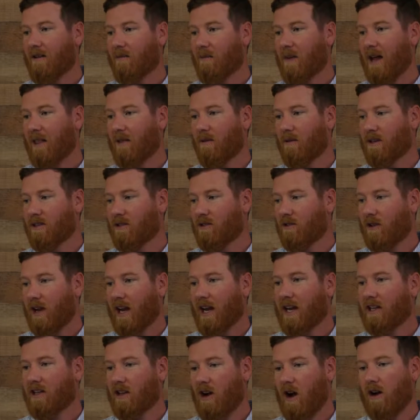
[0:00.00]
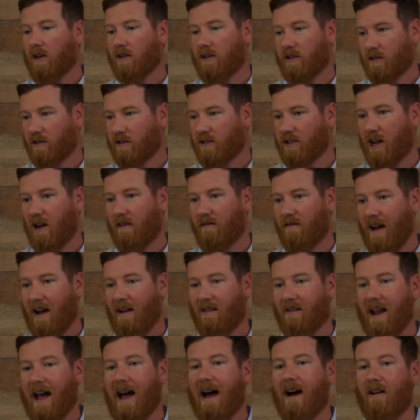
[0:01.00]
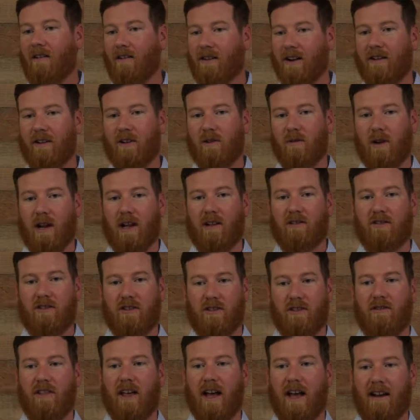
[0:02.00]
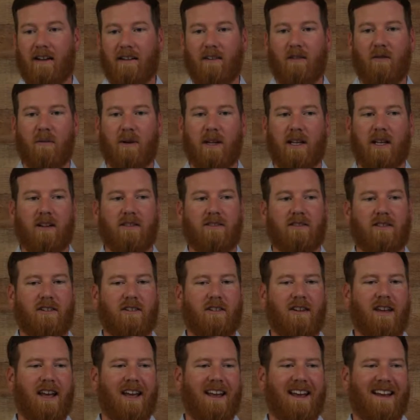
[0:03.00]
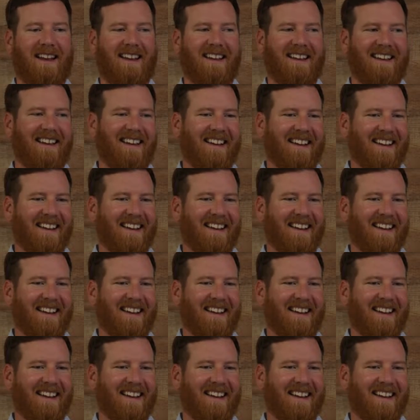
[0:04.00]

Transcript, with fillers: And by the way, it's okay to talk to yourself out loud. Anyone else do that? Nobody else? Okay.